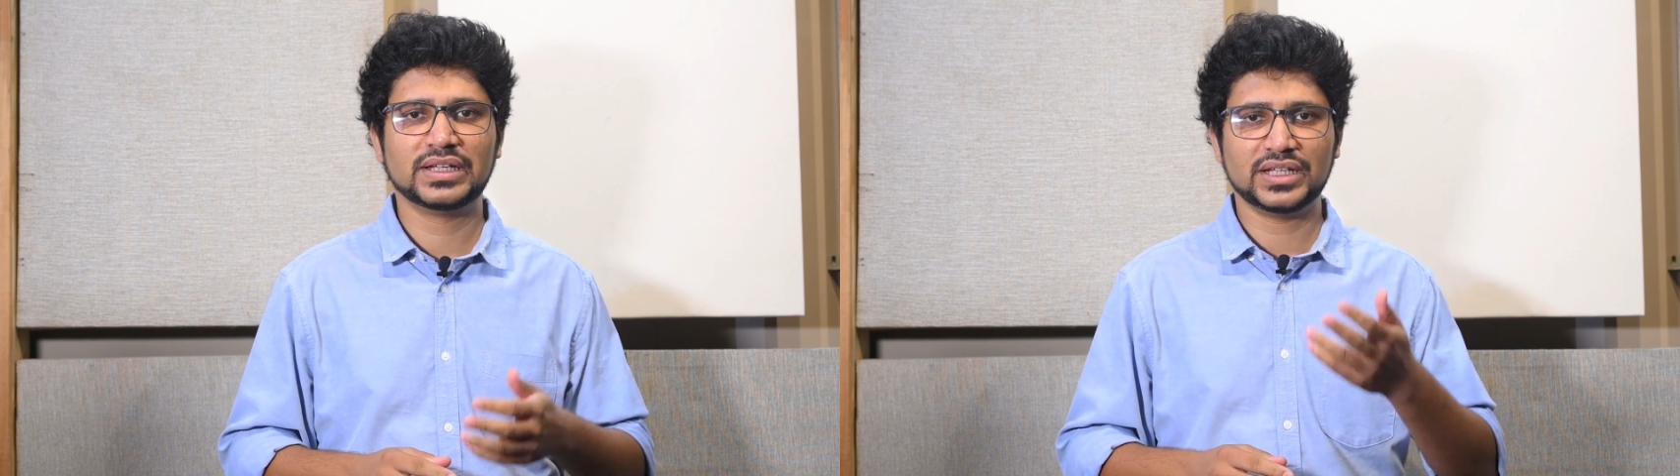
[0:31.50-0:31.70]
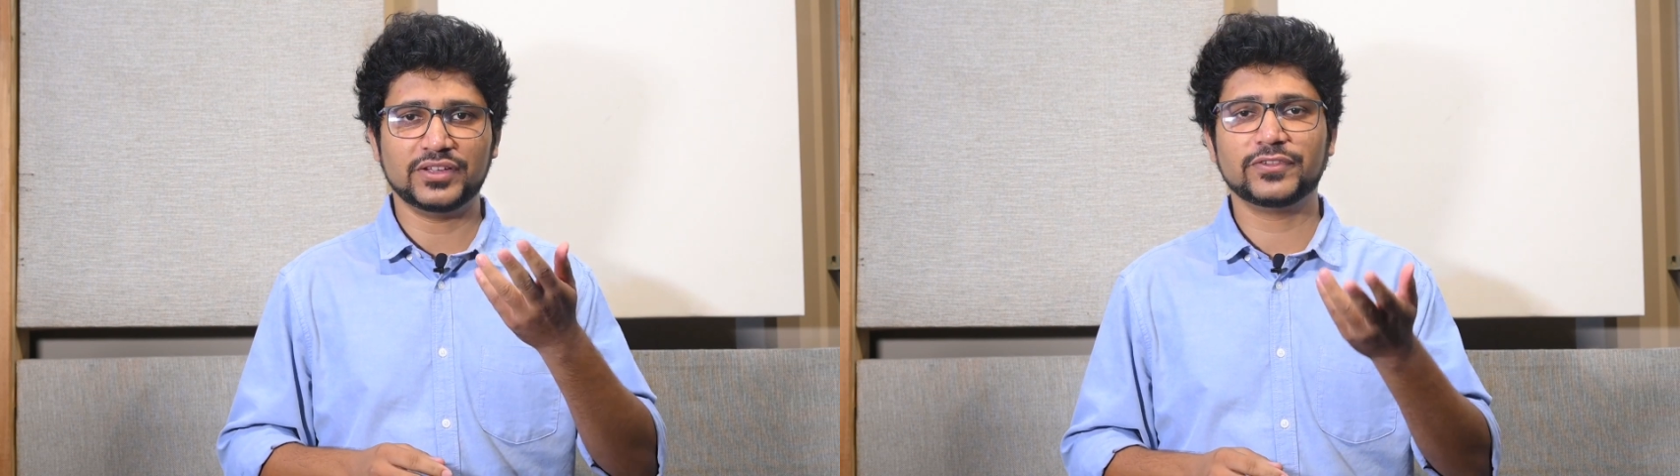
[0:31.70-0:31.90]

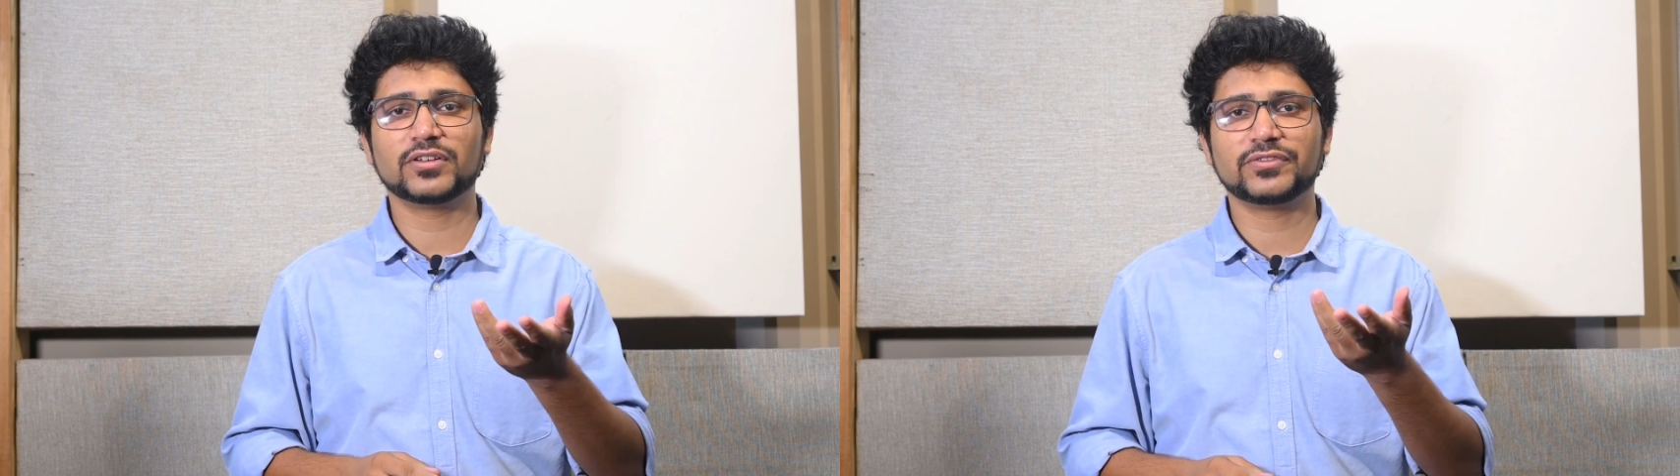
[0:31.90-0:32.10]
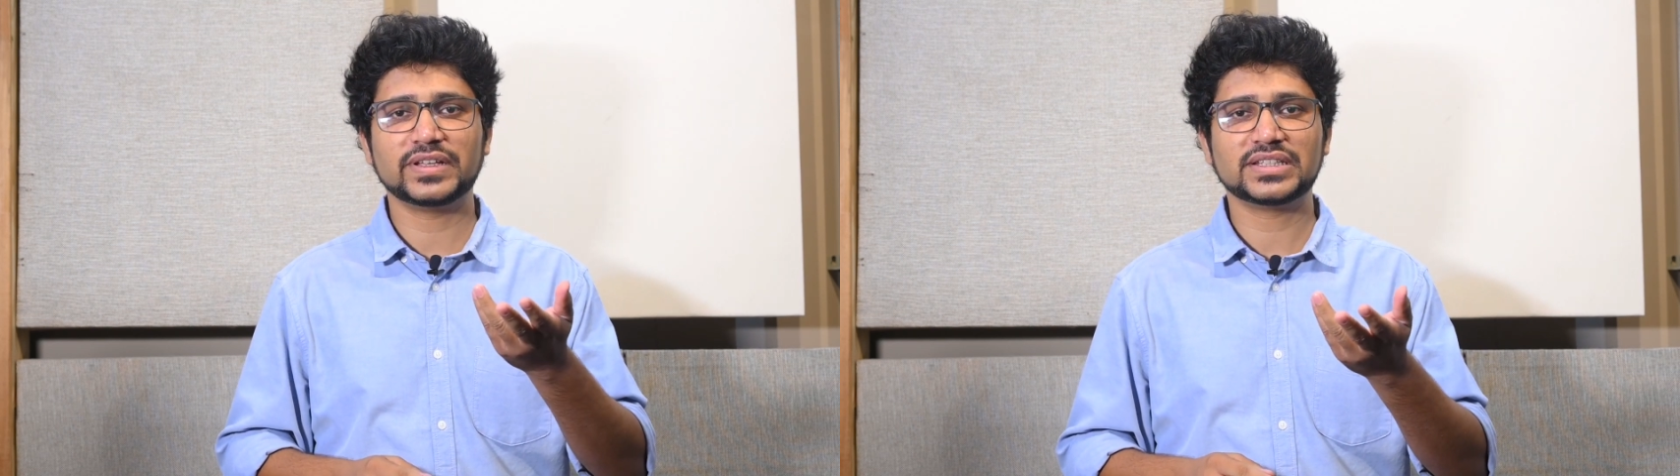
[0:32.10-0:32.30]
If you are
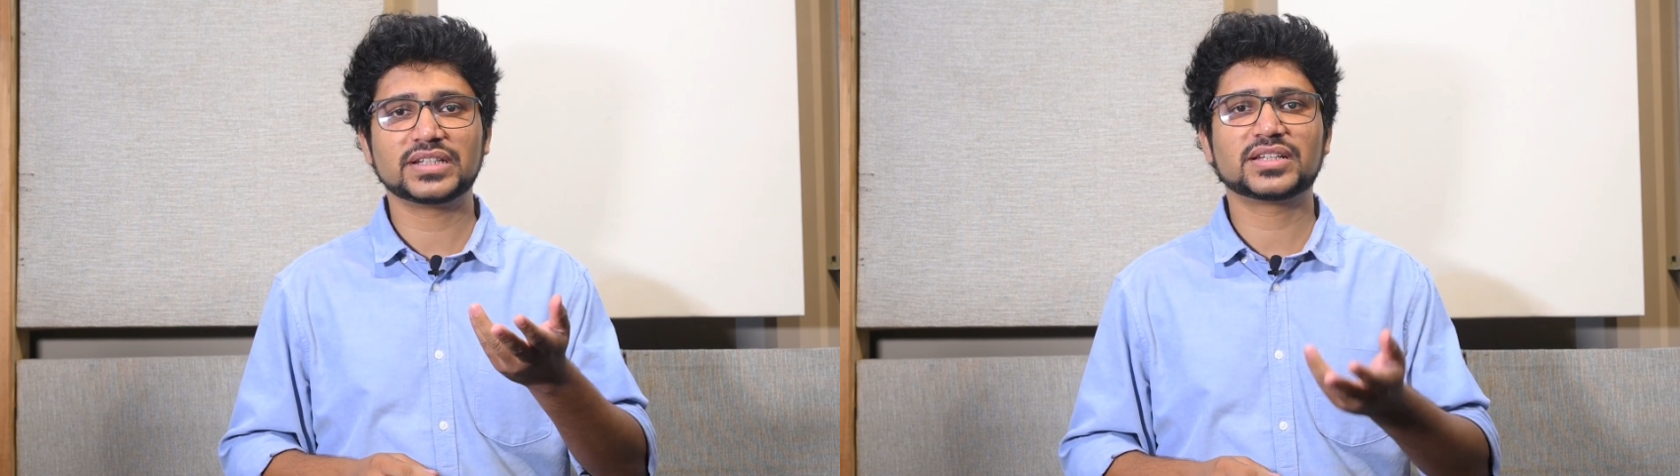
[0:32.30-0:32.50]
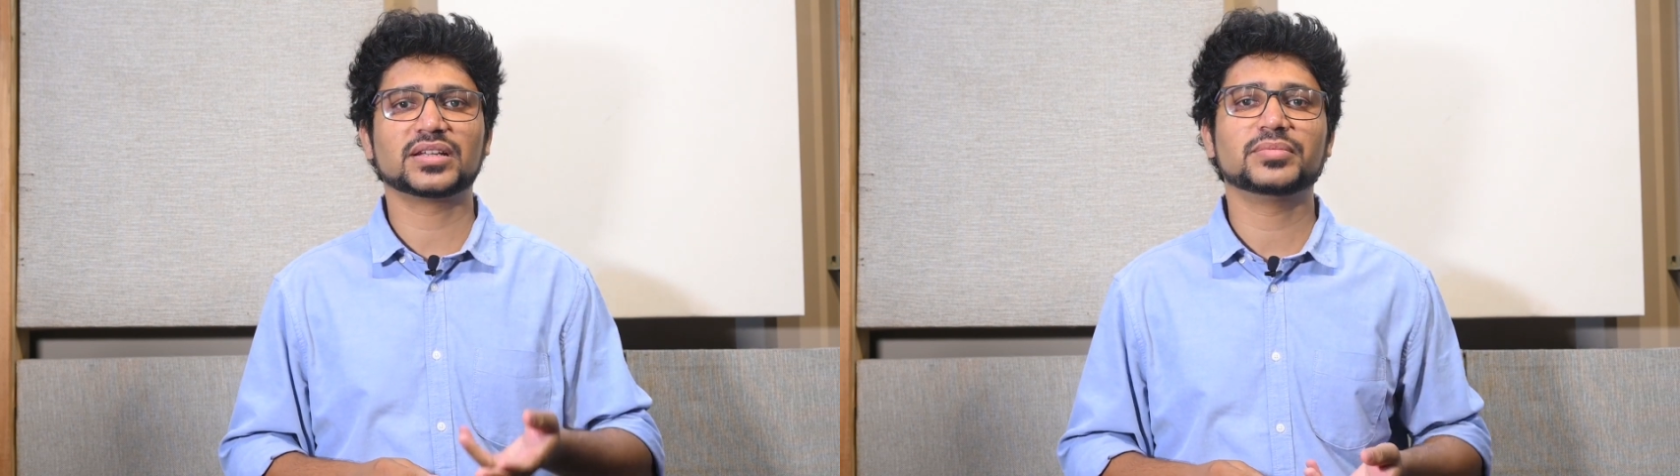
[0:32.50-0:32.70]

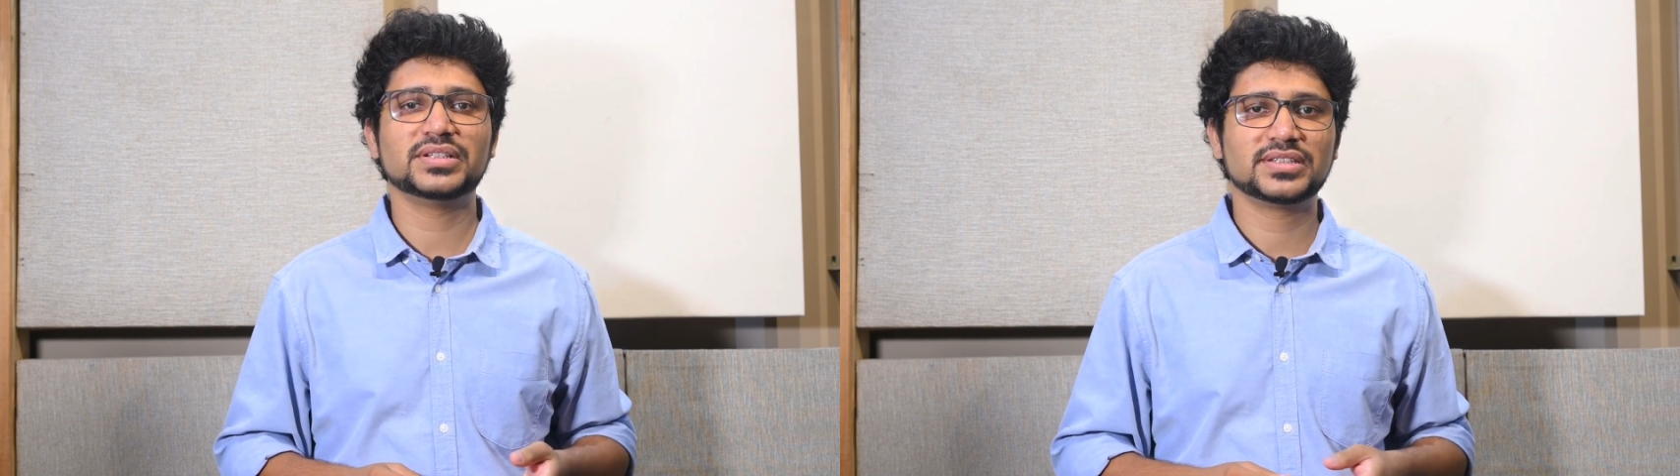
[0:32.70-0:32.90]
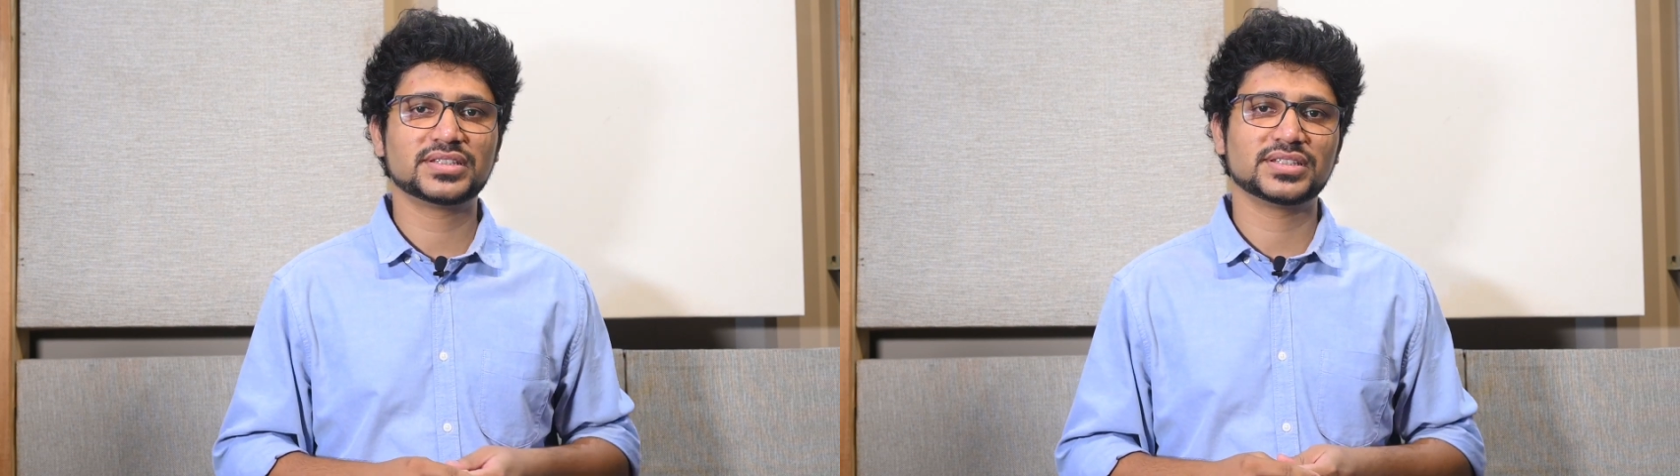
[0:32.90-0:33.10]
facing troubles